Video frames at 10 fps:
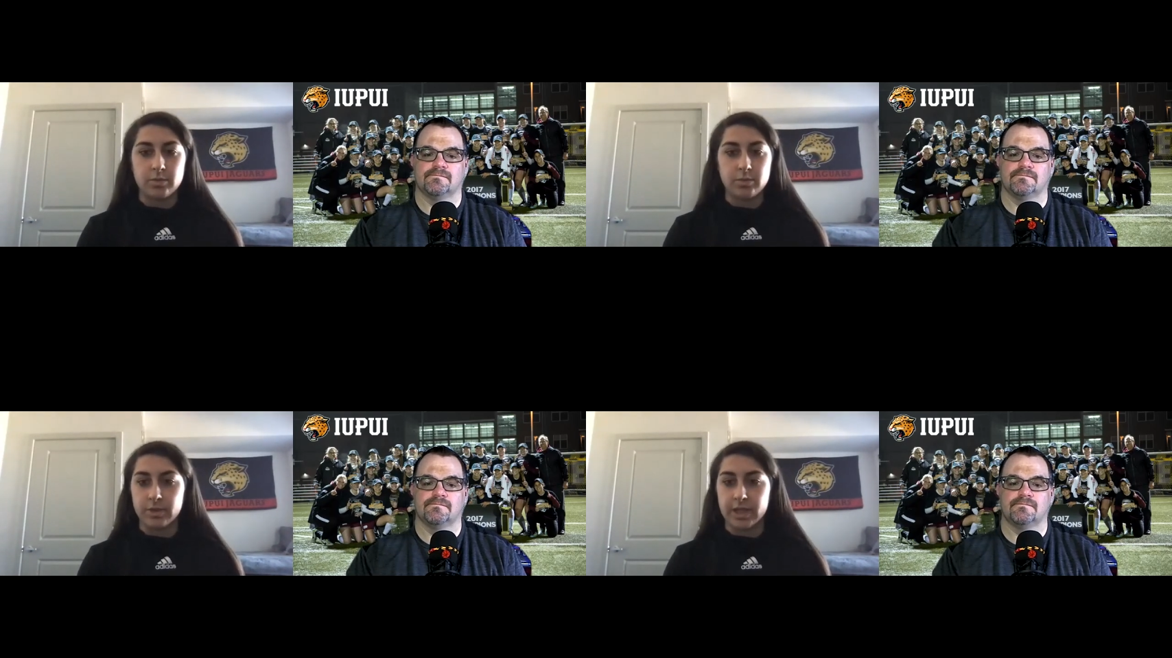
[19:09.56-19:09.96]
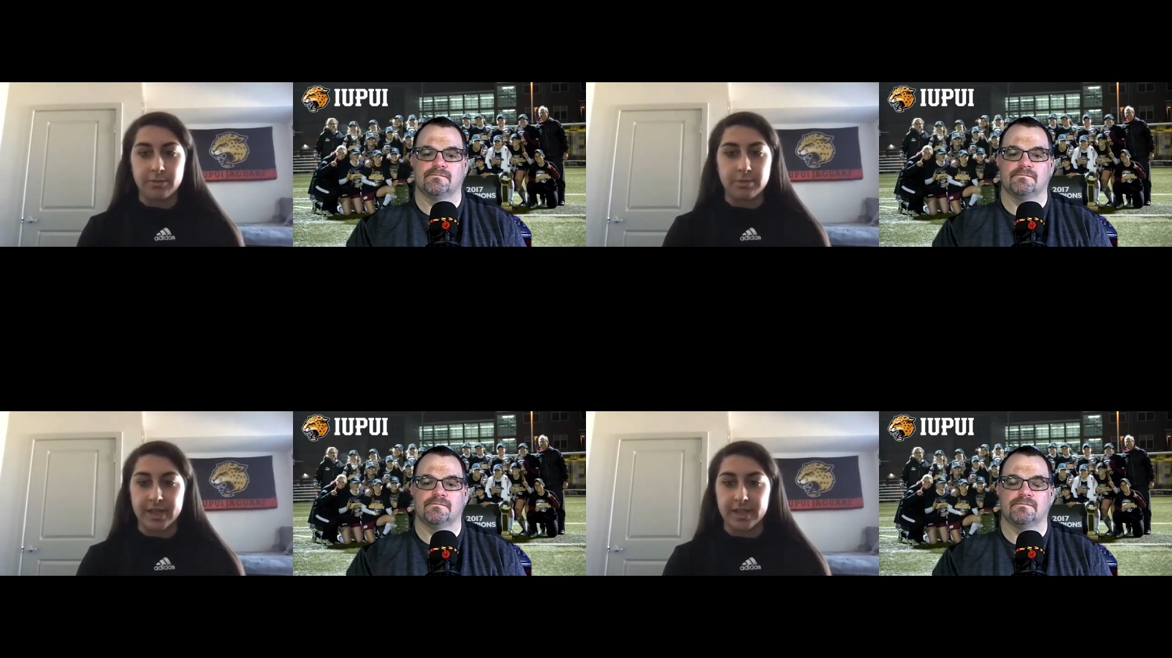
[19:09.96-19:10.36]
Speaker 1: without
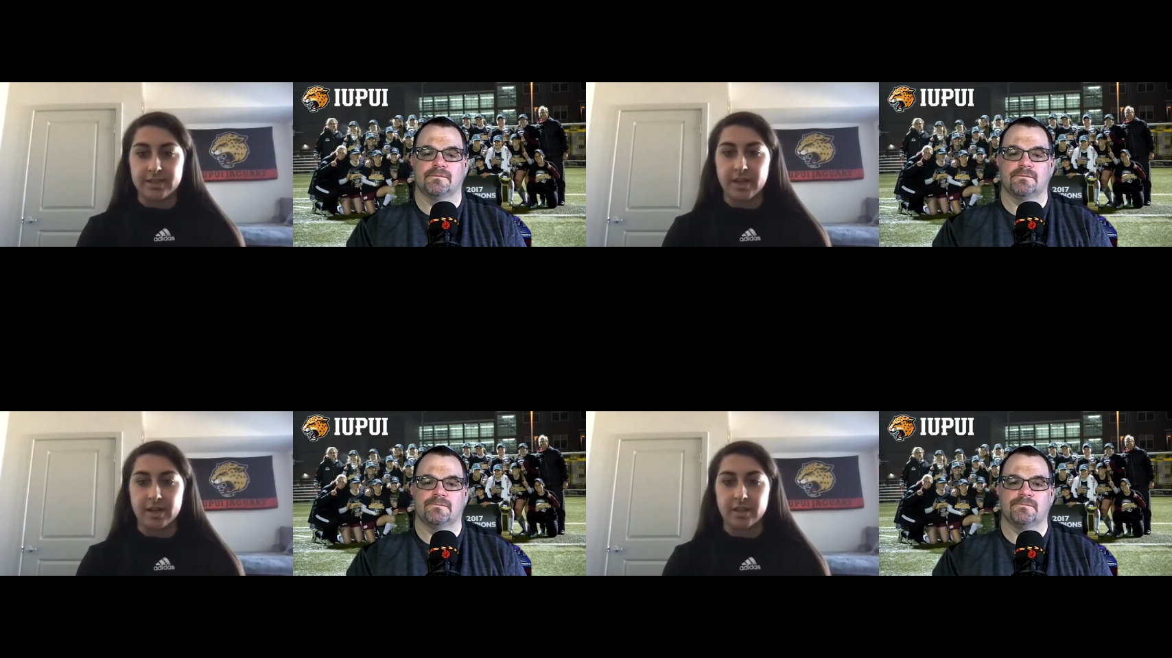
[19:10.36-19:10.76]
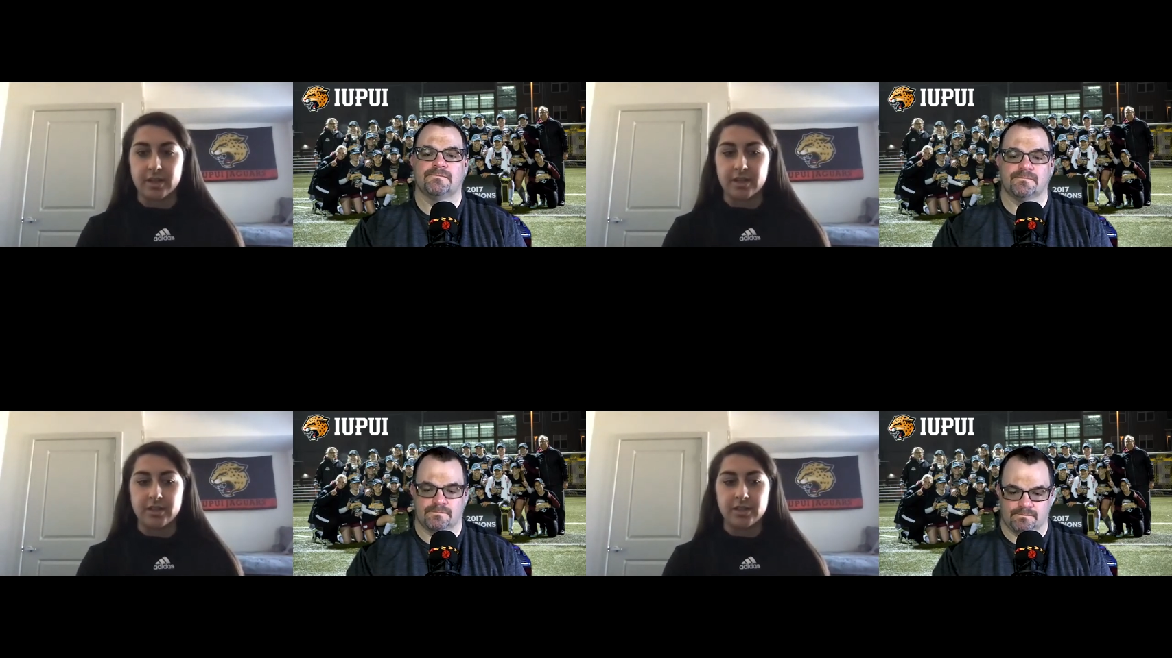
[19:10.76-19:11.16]
playing
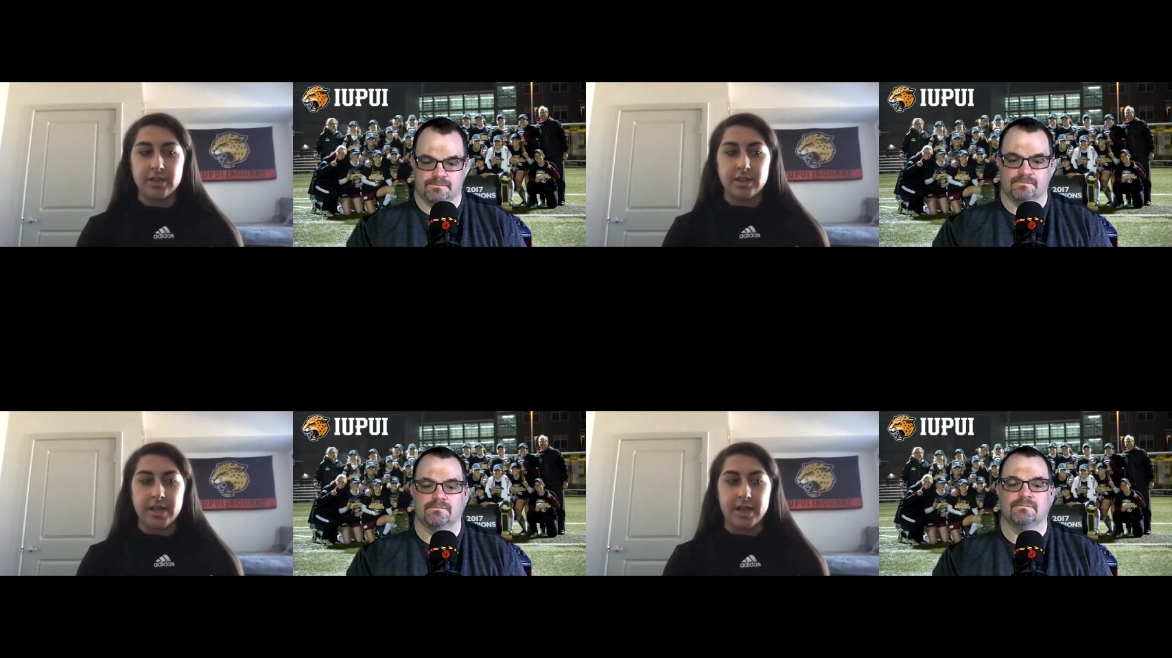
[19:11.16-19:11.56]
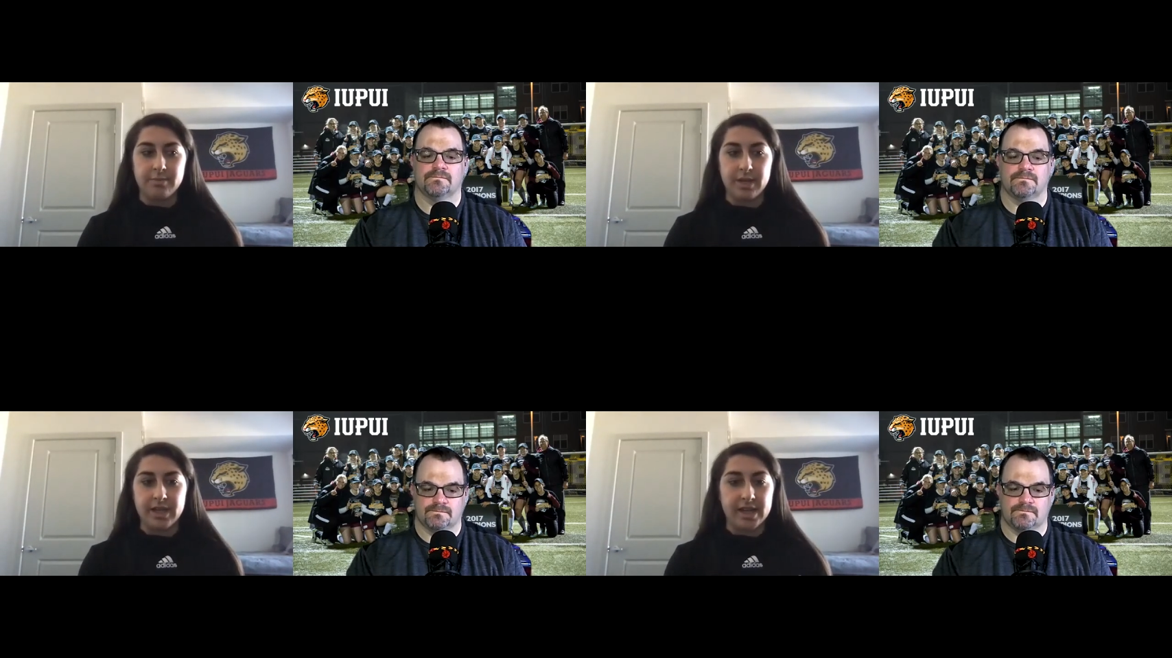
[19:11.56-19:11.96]
soccer and
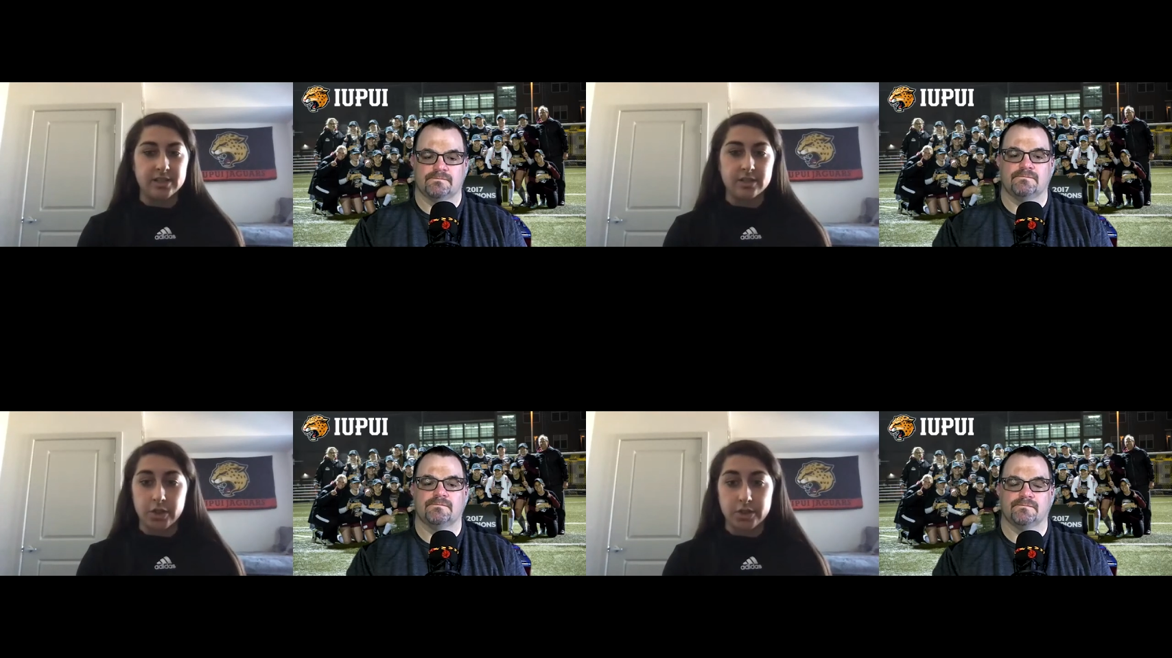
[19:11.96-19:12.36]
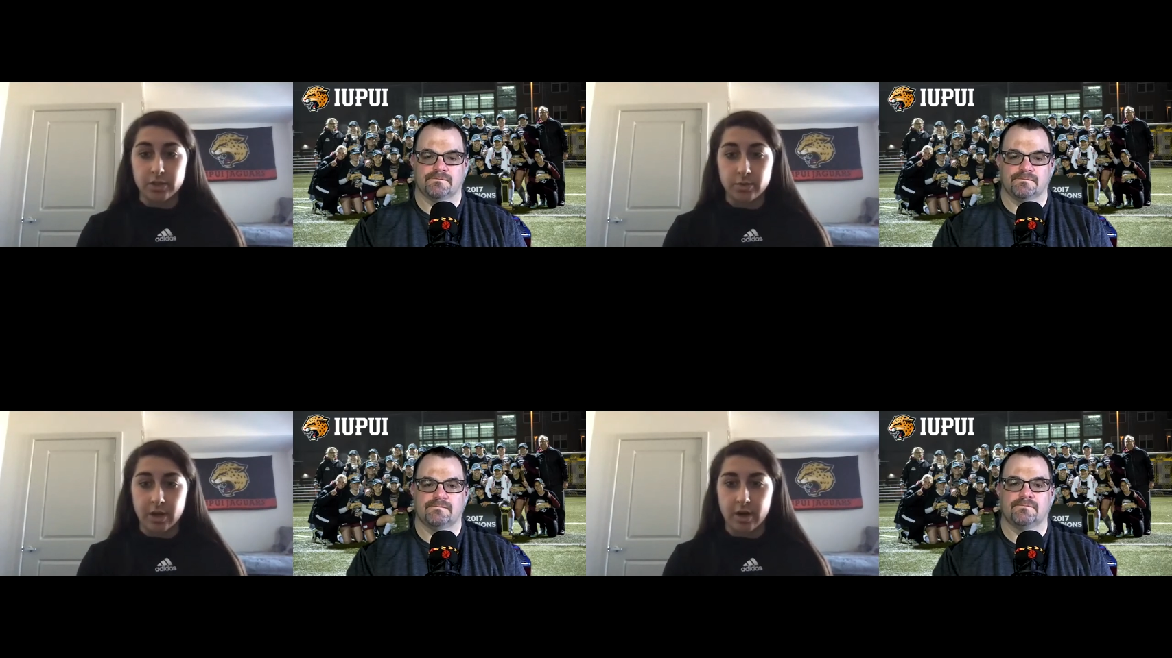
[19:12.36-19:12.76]
being as close as
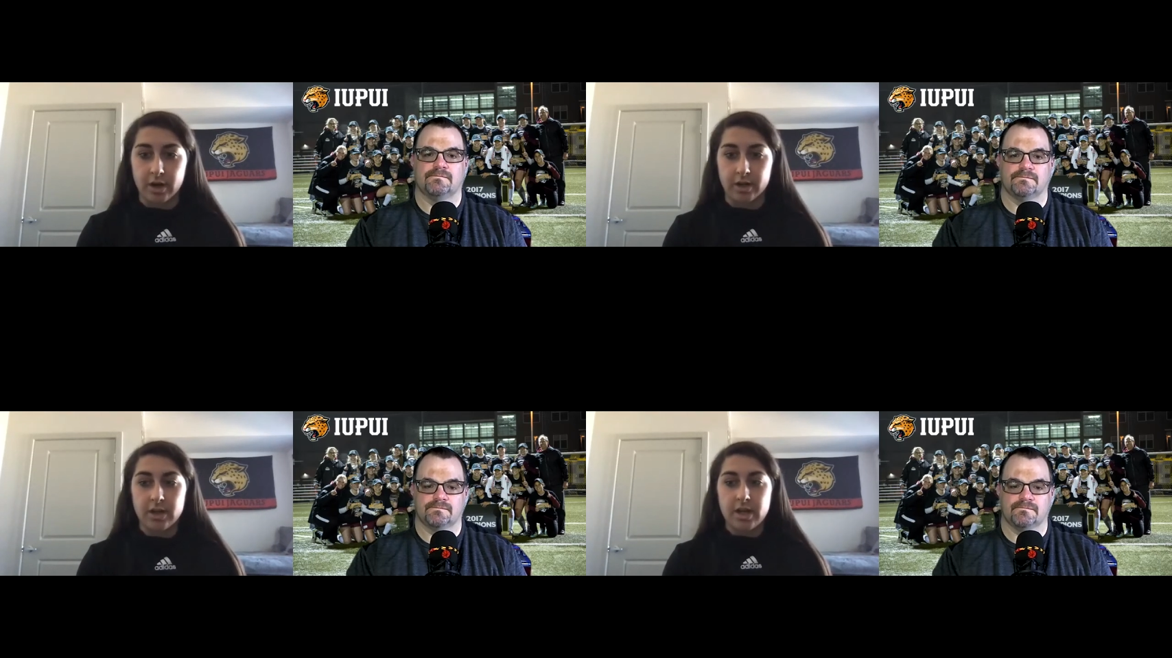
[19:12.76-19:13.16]
we are